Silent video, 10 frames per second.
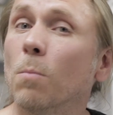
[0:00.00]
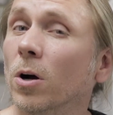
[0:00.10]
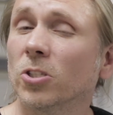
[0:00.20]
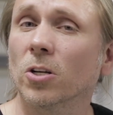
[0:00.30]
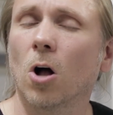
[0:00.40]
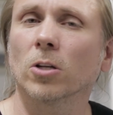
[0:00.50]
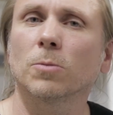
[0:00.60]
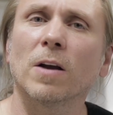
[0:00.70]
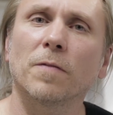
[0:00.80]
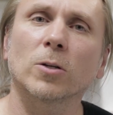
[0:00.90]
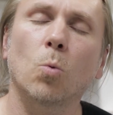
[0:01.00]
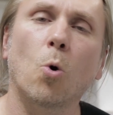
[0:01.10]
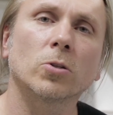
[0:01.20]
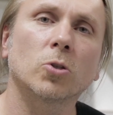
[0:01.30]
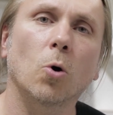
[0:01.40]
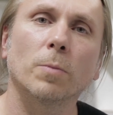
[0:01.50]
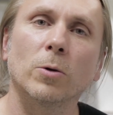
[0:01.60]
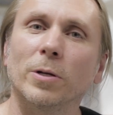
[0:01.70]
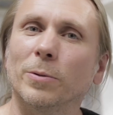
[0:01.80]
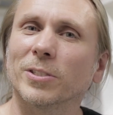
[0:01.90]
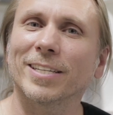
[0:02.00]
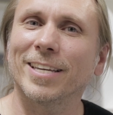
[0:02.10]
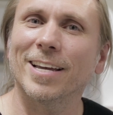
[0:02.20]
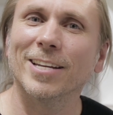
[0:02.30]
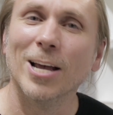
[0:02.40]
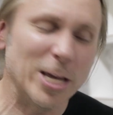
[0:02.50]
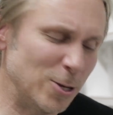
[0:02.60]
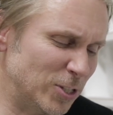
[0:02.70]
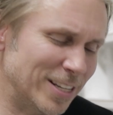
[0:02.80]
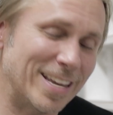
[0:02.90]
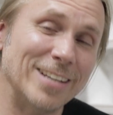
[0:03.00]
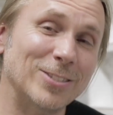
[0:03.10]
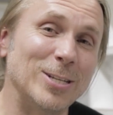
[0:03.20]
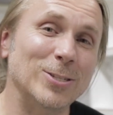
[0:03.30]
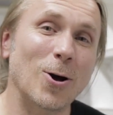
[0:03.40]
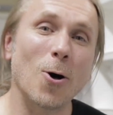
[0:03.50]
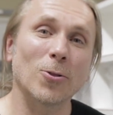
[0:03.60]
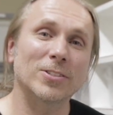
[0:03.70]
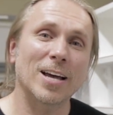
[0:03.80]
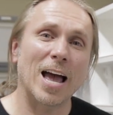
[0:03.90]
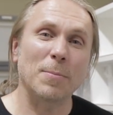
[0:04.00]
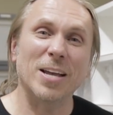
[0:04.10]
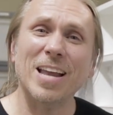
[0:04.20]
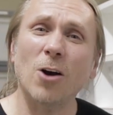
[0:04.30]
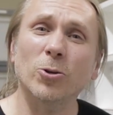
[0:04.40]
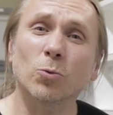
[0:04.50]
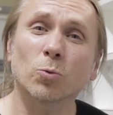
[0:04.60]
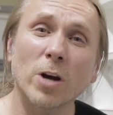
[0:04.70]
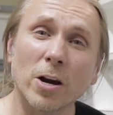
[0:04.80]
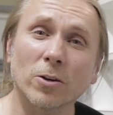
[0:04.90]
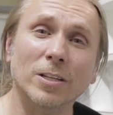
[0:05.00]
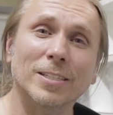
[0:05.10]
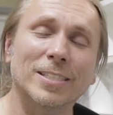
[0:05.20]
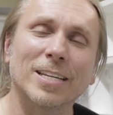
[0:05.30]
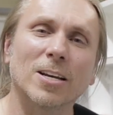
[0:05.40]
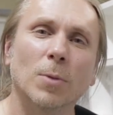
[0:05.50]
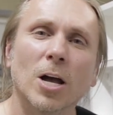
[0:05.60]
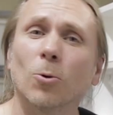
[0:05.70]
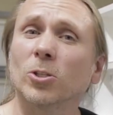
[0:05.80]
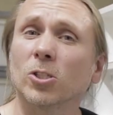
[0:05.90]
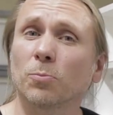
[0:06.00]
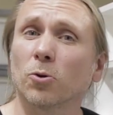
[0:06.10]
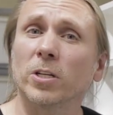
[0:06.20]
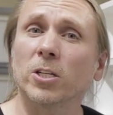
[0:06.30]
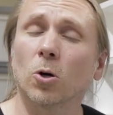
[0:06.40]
much at all. As a matter of fact, Warren told me when he was a kid, he used to catch these all the time, and now you rarely see them, which is pretty